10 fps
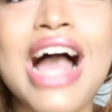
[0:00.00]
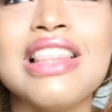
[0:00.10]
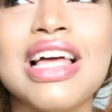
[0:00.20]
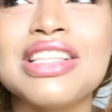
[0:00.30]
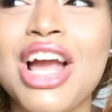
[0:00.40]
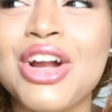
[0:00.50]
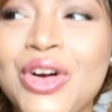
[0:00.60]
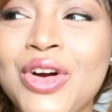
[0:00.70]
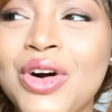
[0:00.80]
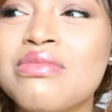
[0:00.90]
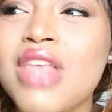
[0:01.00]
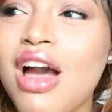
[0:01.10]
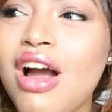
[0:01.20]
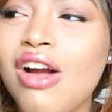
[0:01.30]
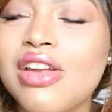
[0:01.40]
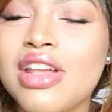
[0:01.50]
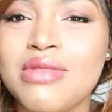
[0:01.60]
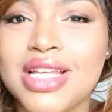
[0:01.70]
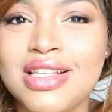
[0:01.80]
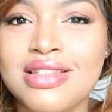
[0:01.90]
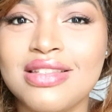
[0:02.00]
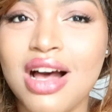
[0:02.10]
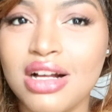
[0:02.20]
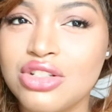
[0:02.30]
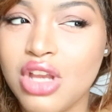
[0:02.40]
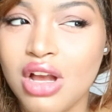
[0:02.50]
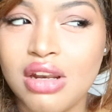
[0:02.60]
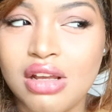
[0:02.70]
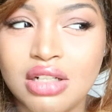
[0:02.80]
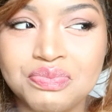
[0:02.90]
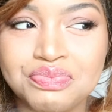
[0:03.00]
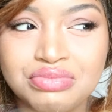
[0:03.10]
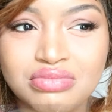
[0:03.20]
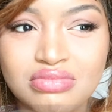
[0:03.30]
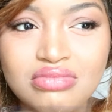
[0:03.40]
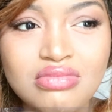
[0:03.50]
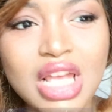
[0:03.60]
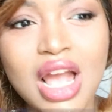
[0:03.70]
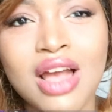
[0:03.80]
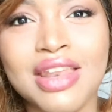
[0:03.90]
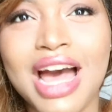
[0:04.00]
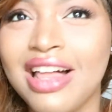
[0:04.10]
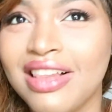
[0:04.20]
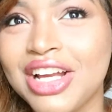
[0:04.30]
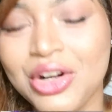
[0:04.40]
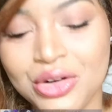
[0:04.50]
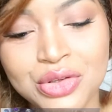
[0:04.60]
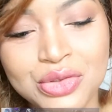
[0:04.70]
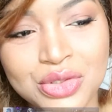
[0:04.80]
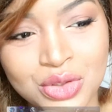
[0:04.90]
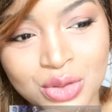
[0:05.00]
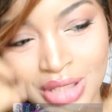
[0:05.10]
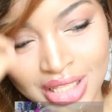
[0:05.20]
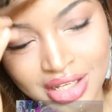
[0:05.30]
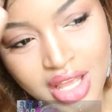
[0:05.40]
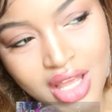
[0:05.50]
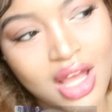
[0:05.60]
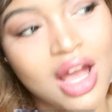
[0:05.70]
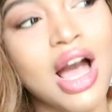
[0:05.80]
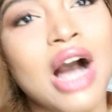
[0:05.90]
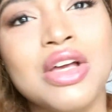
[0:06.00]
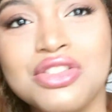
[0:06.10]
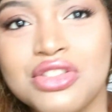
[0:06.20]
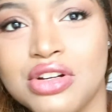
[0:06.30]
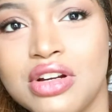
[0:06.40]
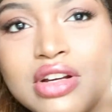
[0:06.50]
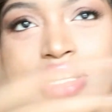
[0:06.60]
I like that girl her name is Tatiana and I like her YouTube like I'll insert her